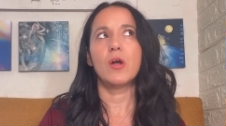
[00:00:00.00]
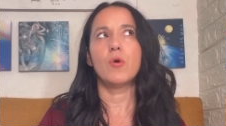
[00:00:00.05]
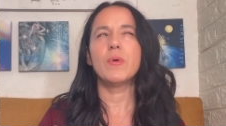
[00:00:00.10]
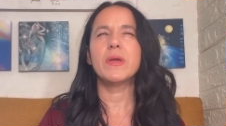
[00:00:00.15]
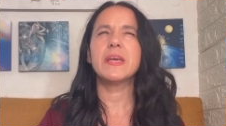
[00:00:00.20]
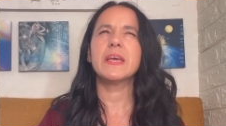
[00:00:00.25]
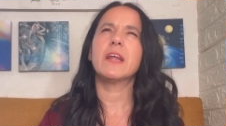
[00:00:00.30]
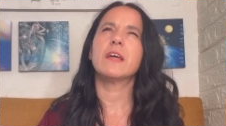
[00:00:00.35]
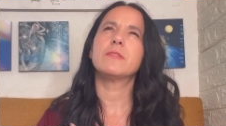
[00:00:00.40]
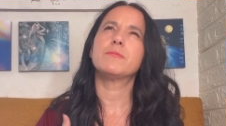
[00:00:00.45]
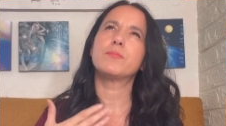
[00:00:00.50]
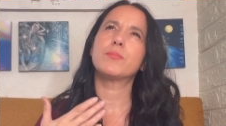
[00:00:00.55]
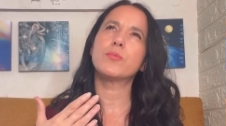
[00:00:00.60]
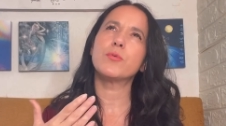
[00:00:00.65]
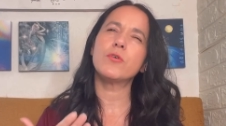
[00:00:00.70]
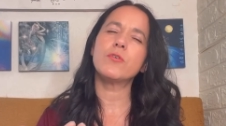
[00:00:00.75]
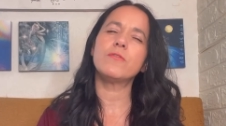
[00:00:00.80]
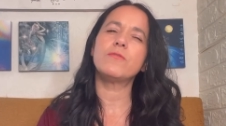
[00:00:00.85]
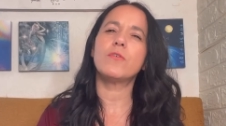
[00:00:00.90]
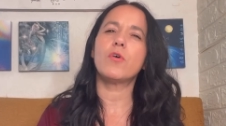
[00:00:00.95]
we cannot
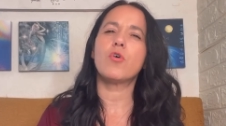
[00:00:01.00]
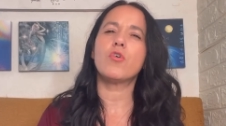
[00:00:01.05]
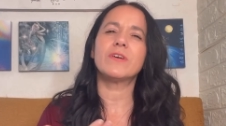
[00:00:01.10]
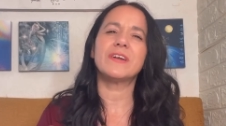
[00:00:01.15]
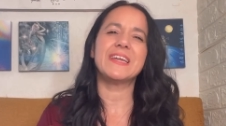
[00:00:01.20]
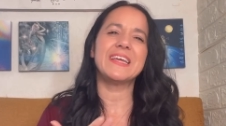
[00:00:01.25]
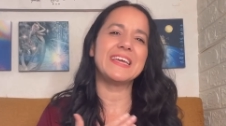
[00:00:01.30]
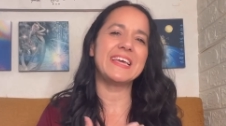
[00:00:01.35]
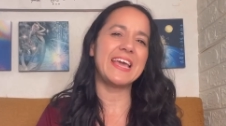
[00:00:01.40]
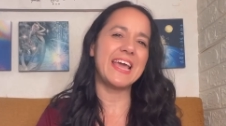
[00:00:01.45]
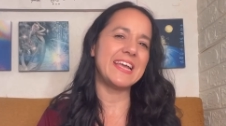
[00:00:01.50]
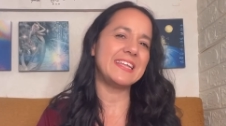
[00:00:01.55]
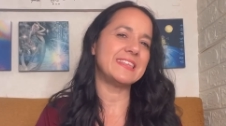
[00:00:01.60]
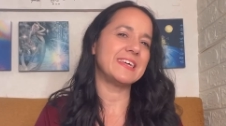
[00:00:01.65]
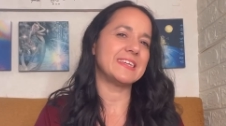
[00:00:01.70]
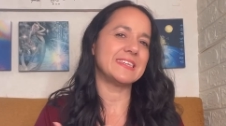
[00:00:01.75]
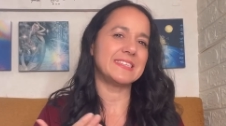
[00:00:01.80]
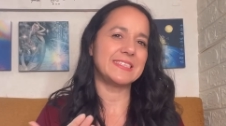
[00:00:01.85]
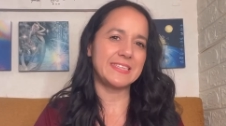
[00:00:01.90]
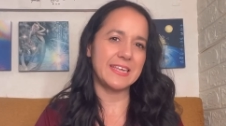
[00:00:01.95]
prove or negate
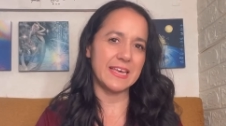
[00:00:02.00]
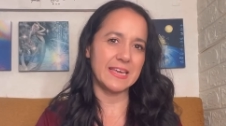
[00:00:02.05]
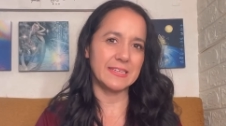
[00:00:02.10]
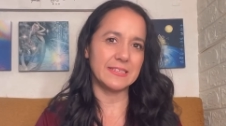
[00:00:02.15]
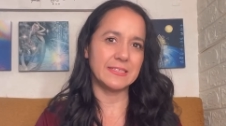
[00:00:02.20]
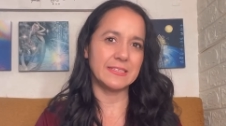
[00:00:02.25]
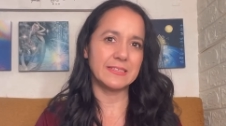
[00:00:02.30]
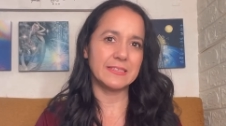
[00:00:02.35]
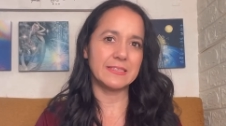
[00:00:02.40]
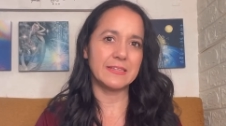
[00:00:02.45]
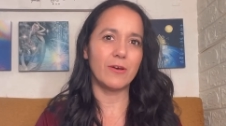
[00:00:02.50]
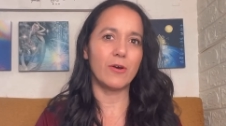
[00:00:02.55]
that exists